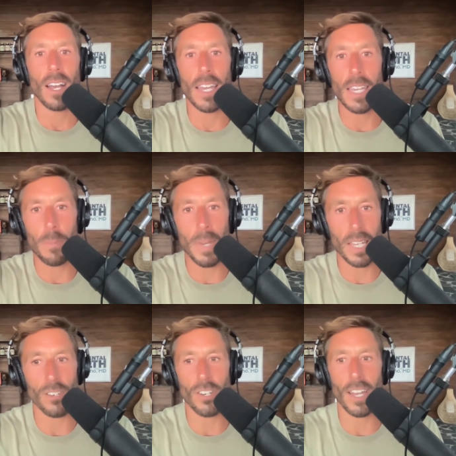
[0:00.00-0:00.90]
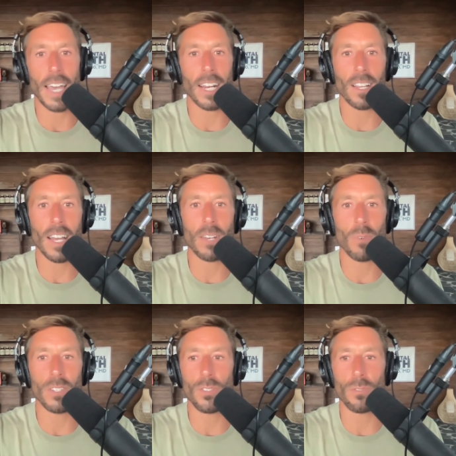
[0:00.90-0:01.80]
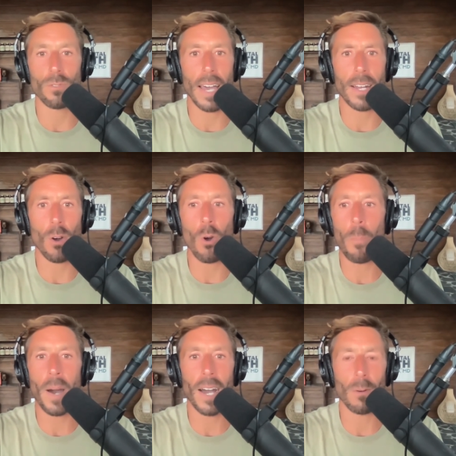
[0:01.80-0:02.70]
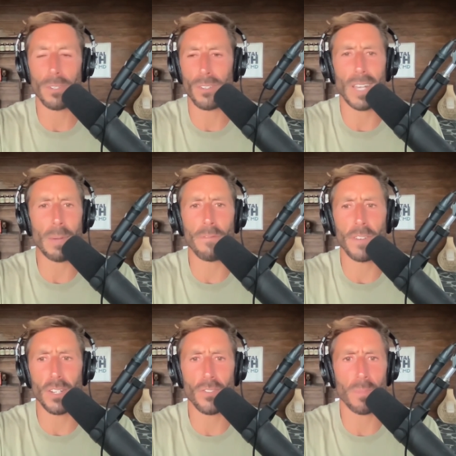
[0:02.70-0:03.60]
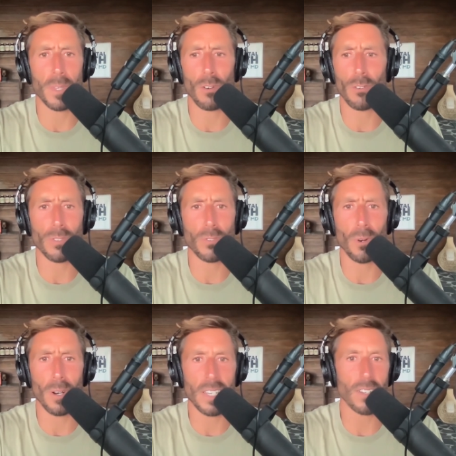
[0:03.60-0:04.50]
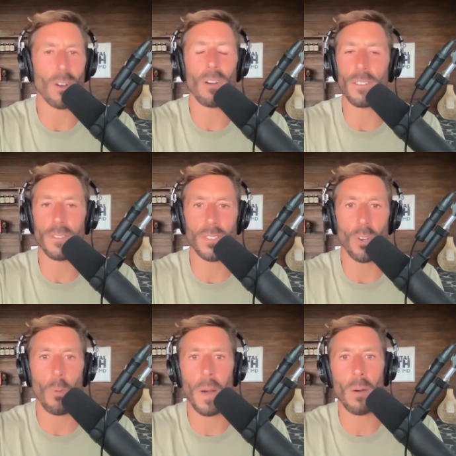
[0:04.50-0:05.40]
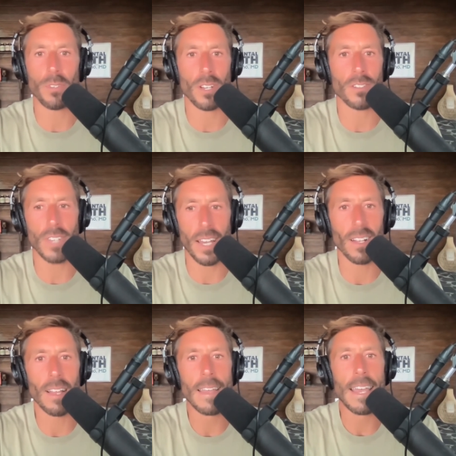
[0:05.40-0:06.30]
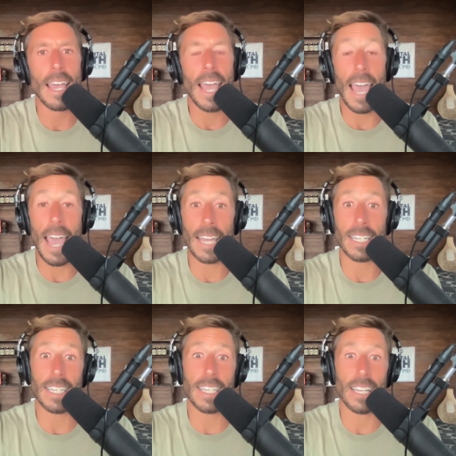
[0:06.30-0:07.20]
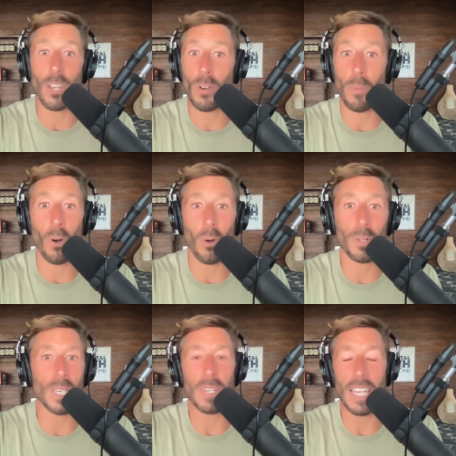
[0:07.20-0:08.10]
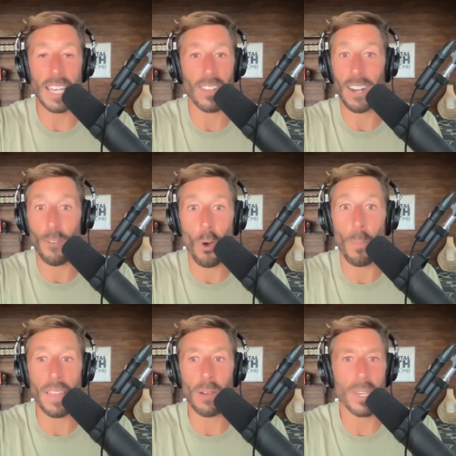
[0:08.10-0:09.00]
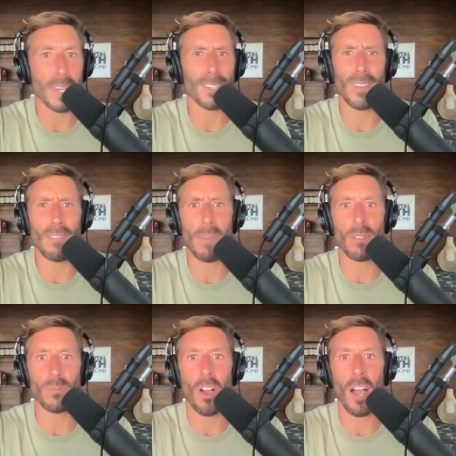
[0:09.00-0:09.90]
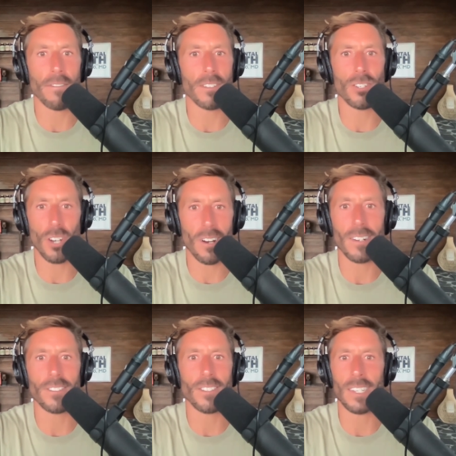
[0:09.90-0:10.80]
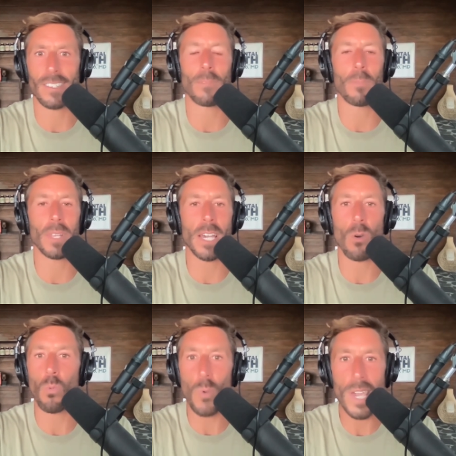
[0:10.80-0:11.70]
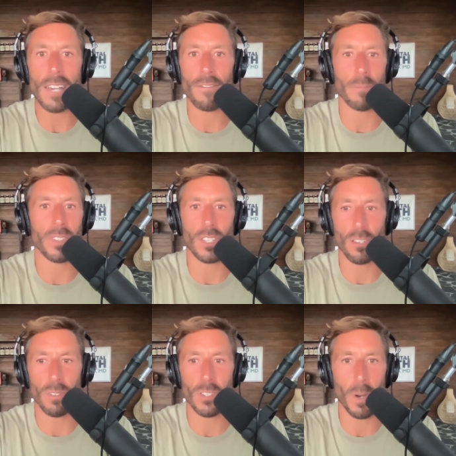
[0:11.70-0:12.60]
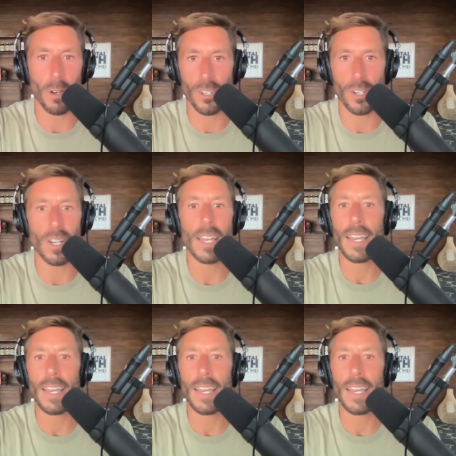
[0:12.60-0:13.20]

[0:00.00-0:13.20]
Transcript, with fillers: a binge. I had a client once who had opah, which is a type of fish from the grocery store, and he said, "Oh, this opah was on sale." And get lo and behold, he'd been eating a lot of opah that week. His heavy metals were off the charts in simply a week from this acute exposure.